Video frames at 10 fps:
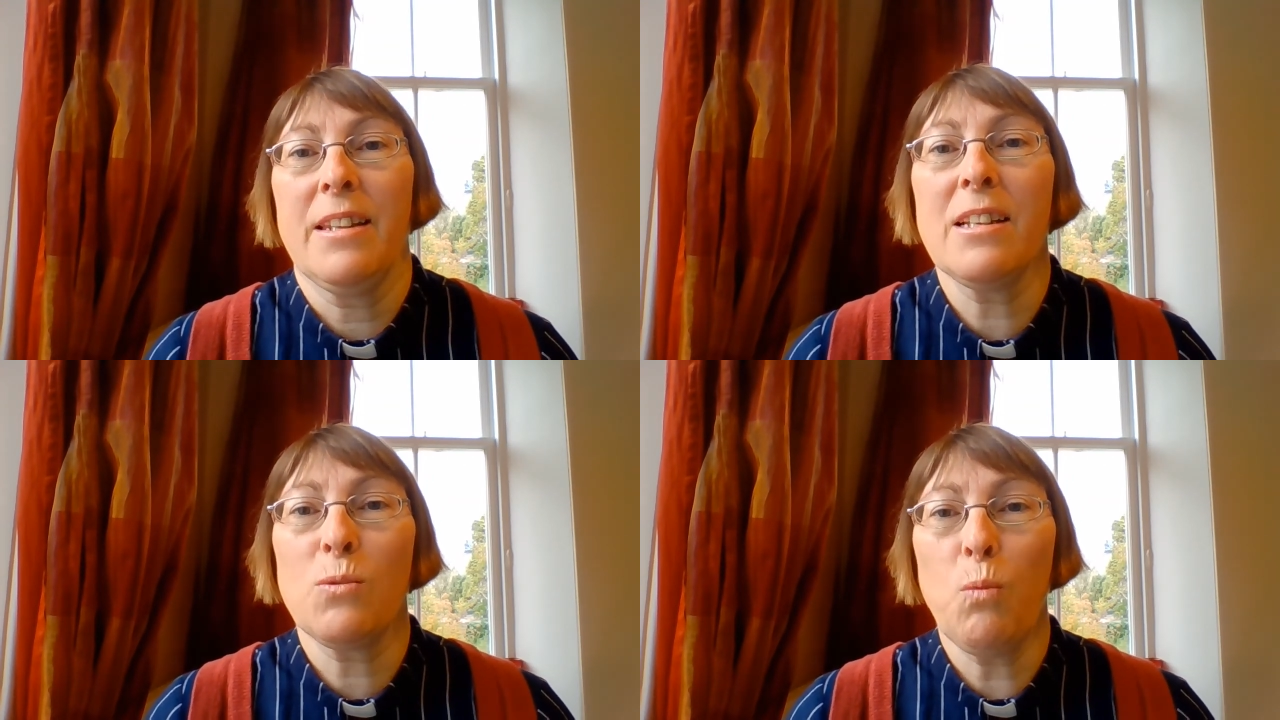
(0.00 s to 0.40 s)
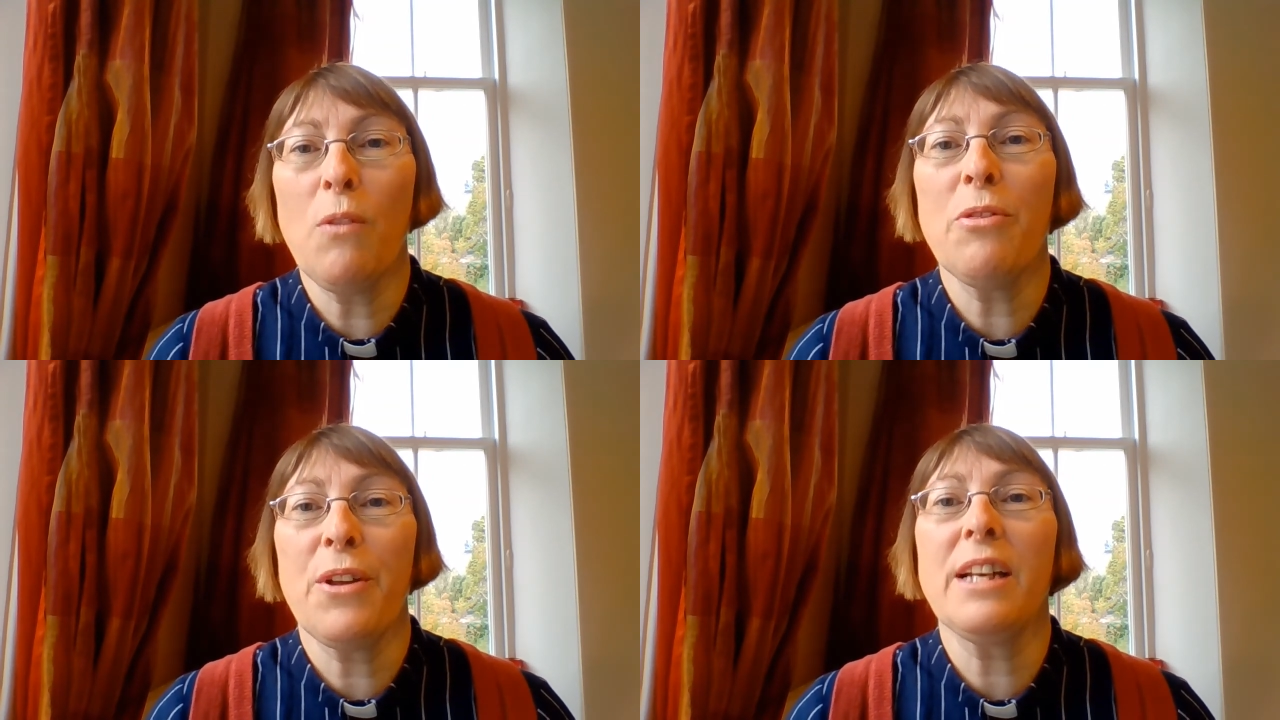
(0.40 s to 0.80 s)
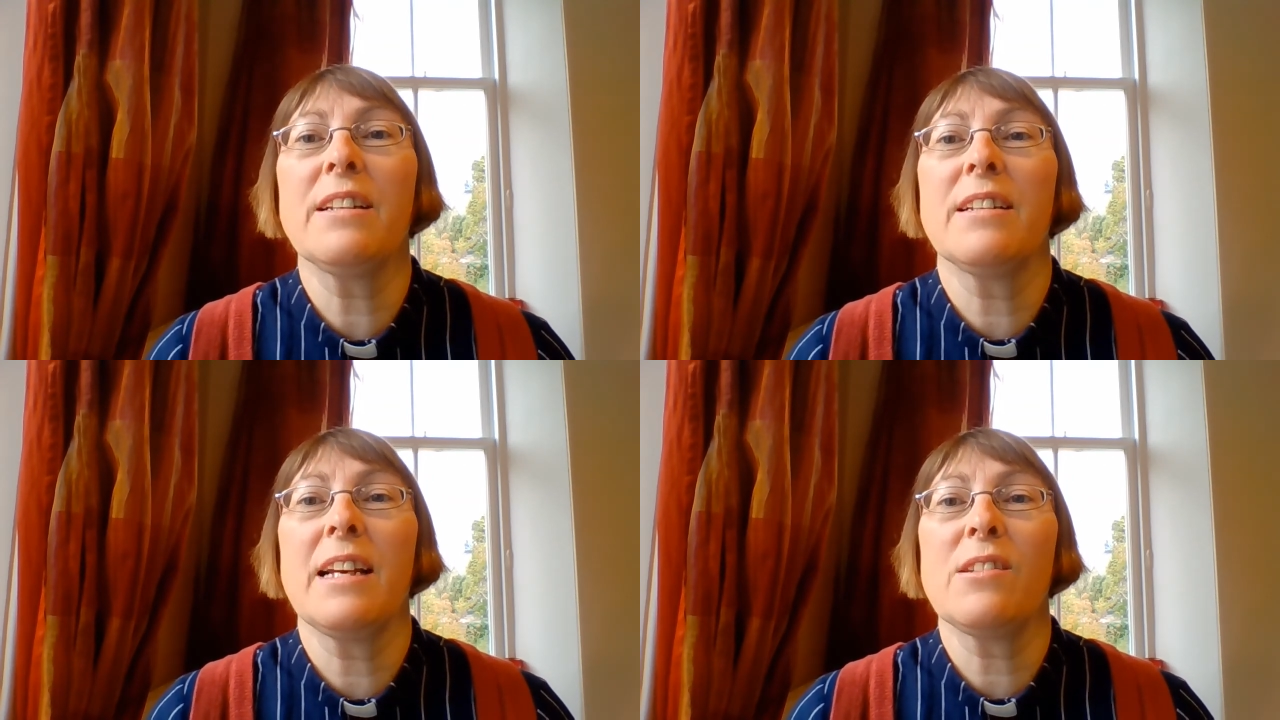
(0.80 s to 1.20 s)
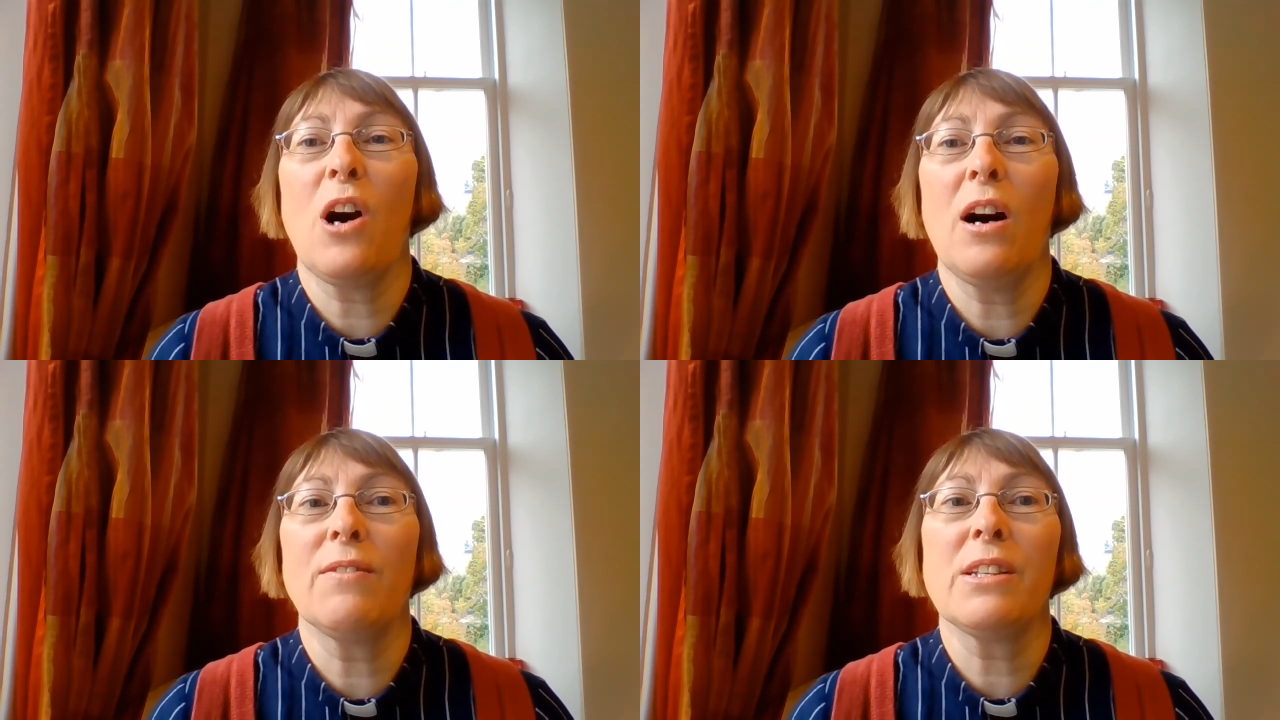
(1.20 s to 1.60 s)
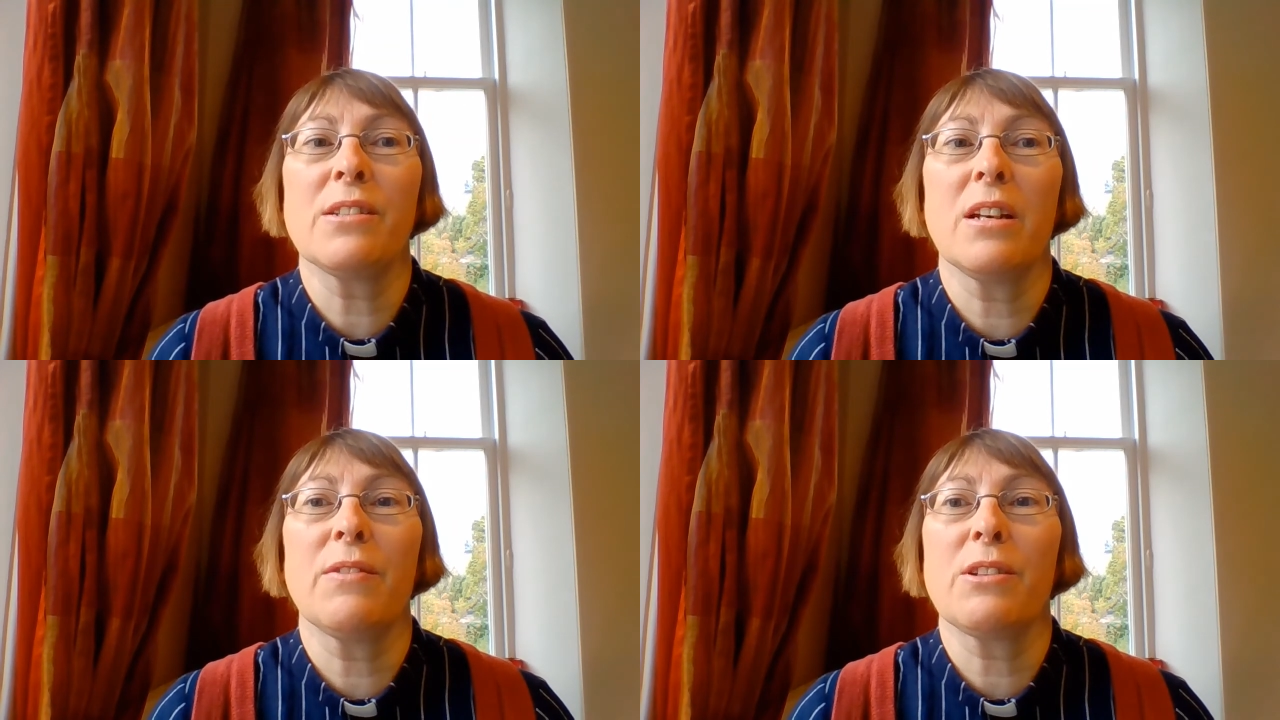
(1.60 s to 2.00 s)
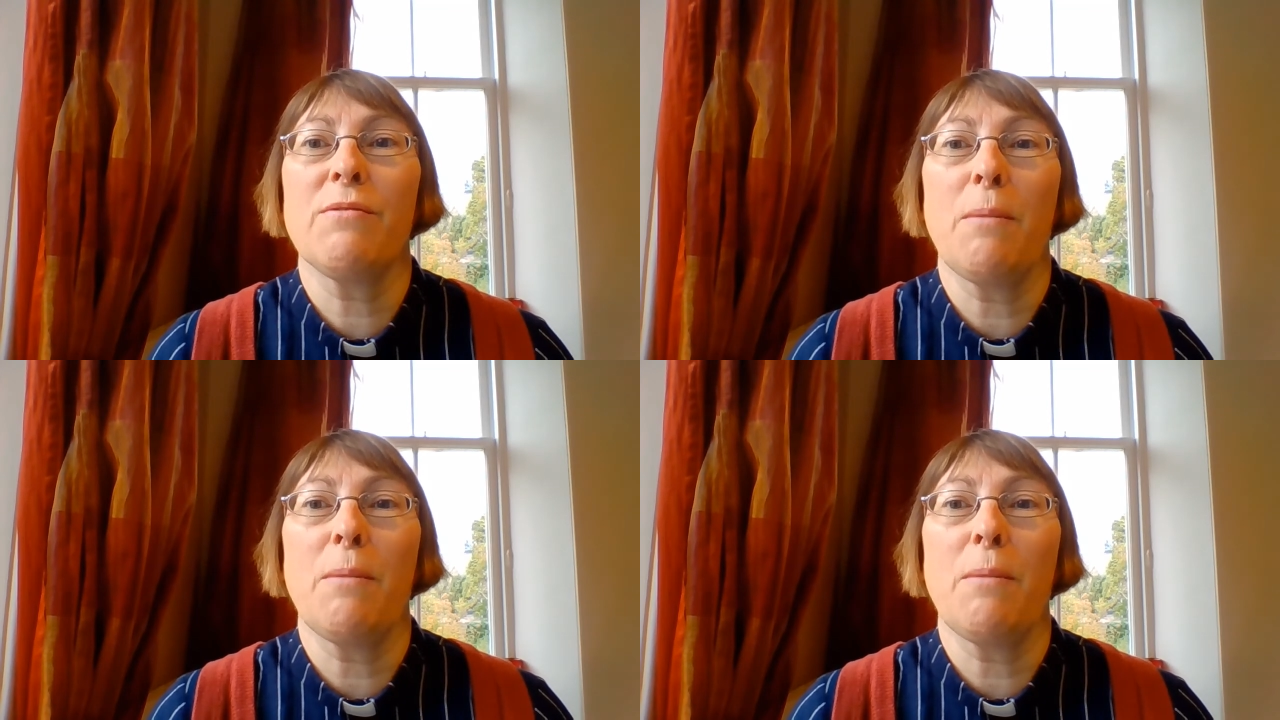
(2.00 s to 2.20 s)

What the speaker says: That's one thing today's harvest service